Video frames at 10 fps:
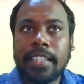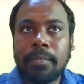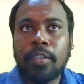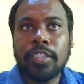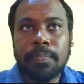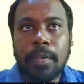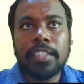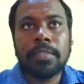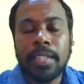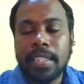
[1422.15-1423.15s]
the most
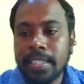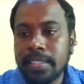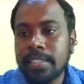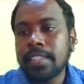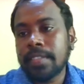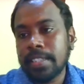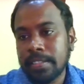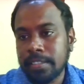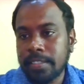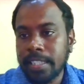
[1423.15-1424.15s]
possible
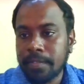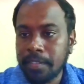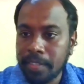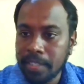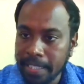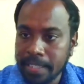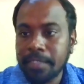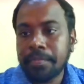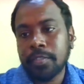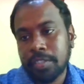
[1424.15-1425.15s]
consequences that we will get
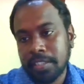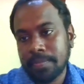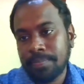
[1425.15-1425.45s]
in future.